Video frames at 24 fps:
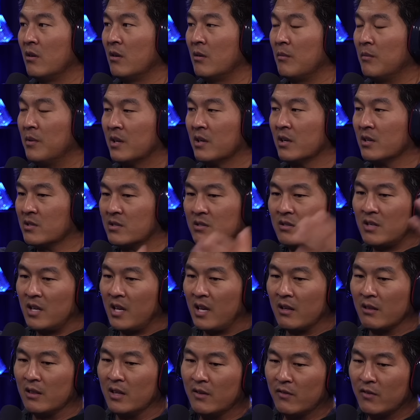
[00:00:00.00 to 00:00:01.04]
because
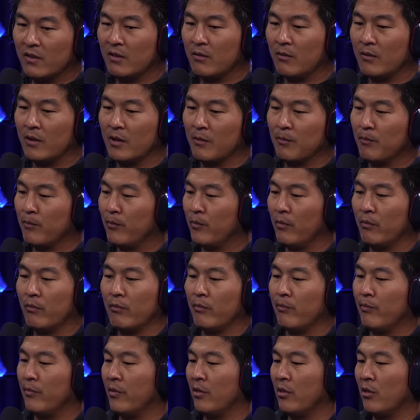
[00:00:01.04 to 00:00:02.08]
they live in
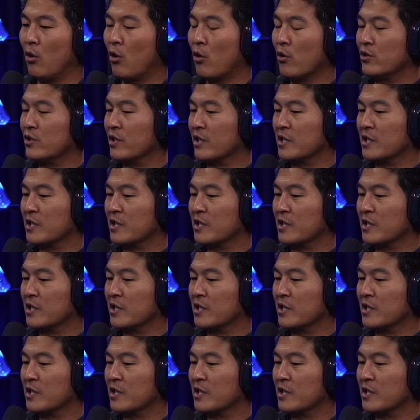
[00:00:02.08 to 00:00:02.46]
large,